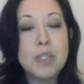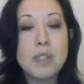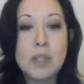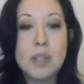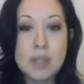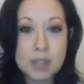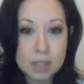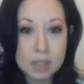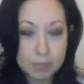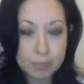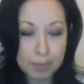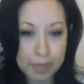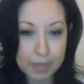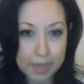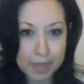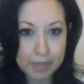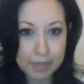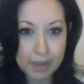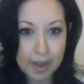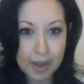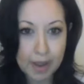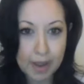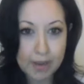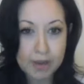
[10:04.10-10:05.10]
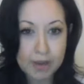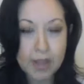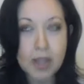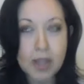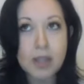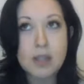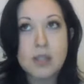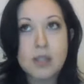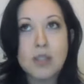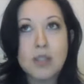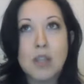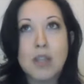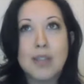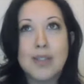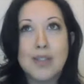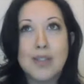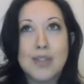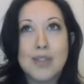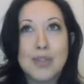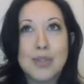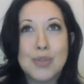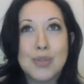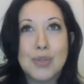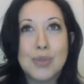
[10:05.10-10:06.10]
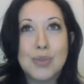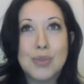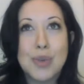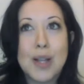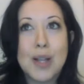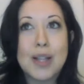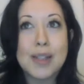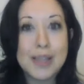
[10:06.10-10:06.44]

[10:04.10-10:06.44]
display that and to